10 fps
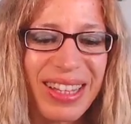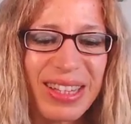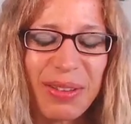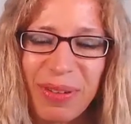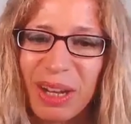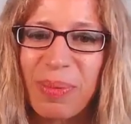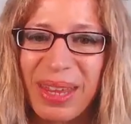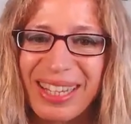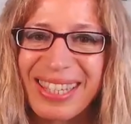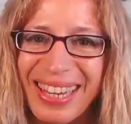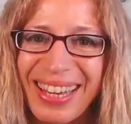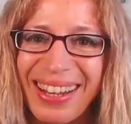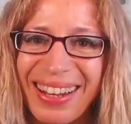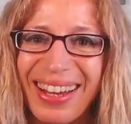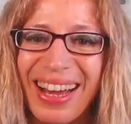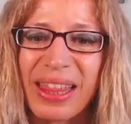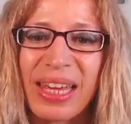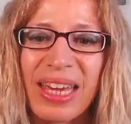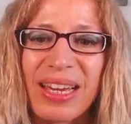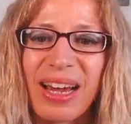develop that skill, I
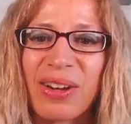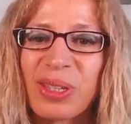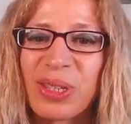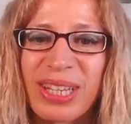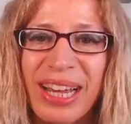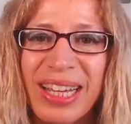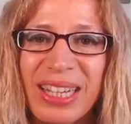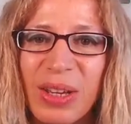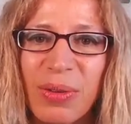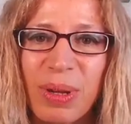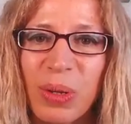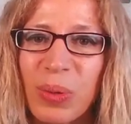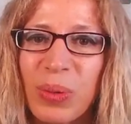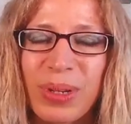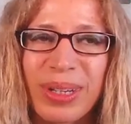think our society will